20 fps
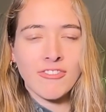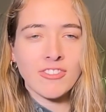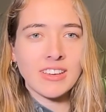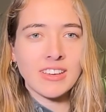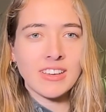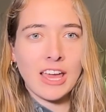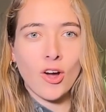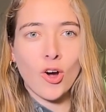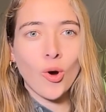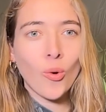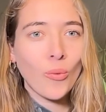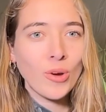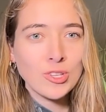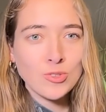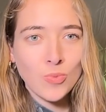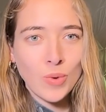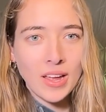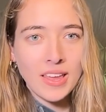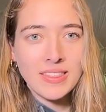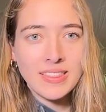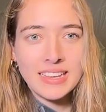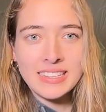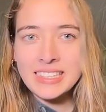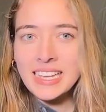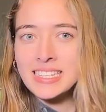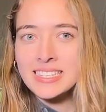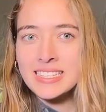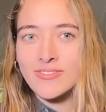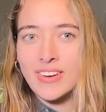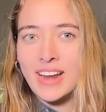I feel like they always win
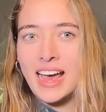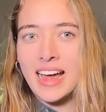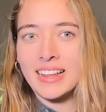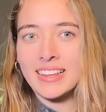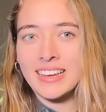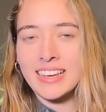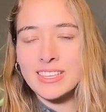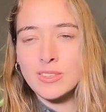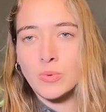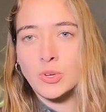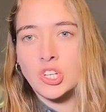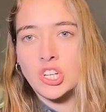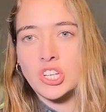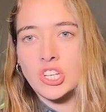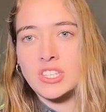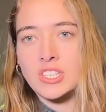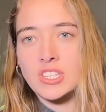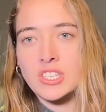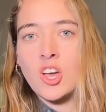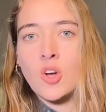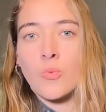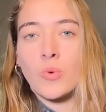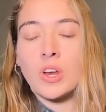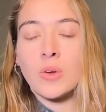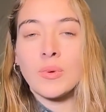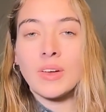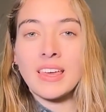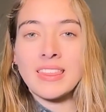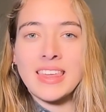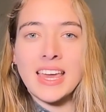these season finales, which is,
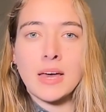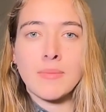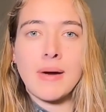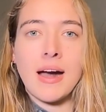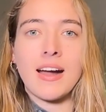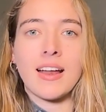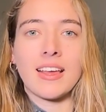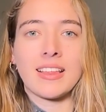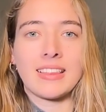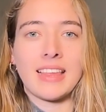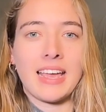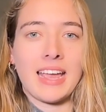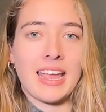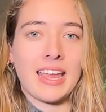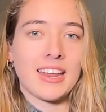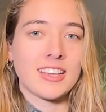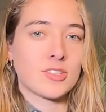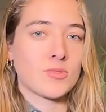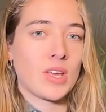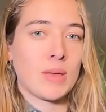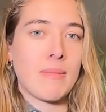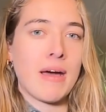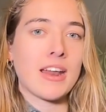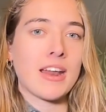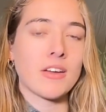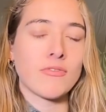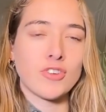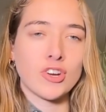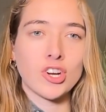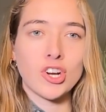when you really think about it, it doesn't really
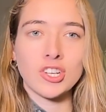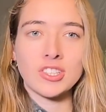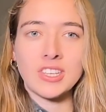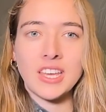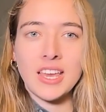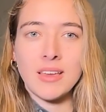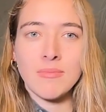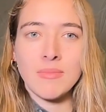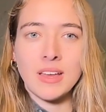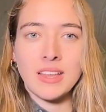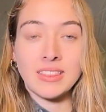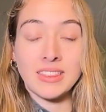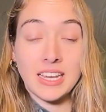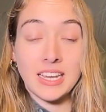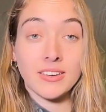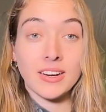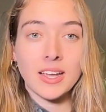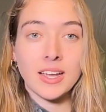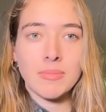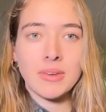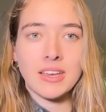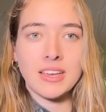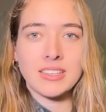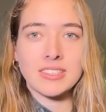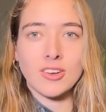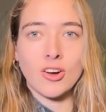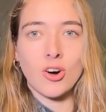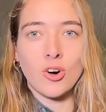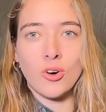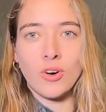matter if you're a good team in theory, because